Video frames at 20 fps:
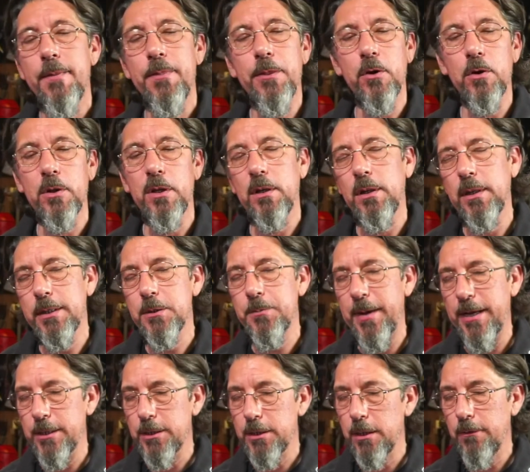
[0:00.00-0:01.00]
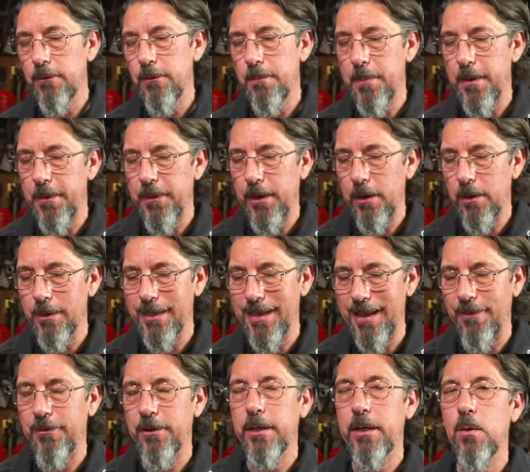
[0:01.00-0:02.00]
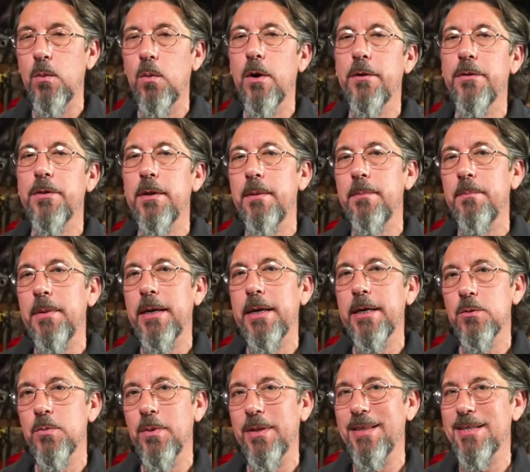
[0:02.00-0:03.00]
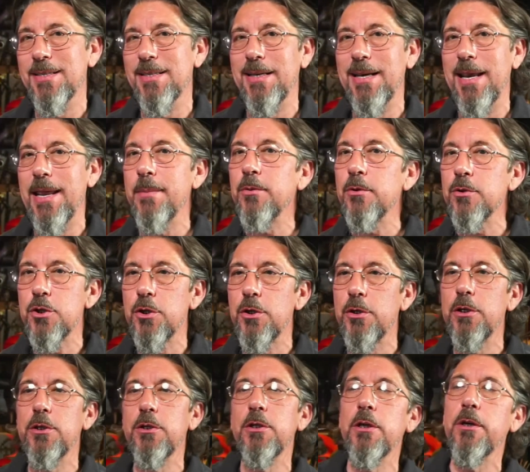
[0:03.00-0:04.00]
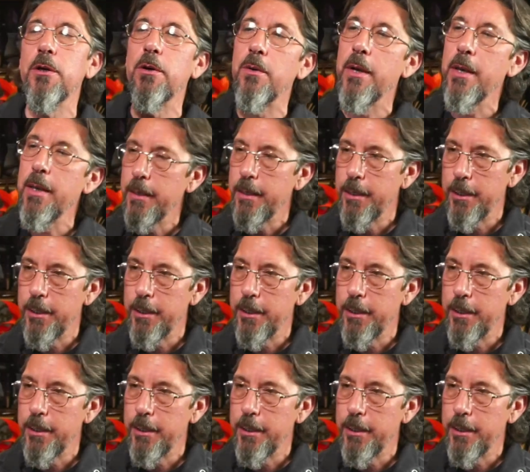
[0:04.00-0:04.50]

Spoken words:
They're a little expensive, but they are definitely worth it because what this enables you to do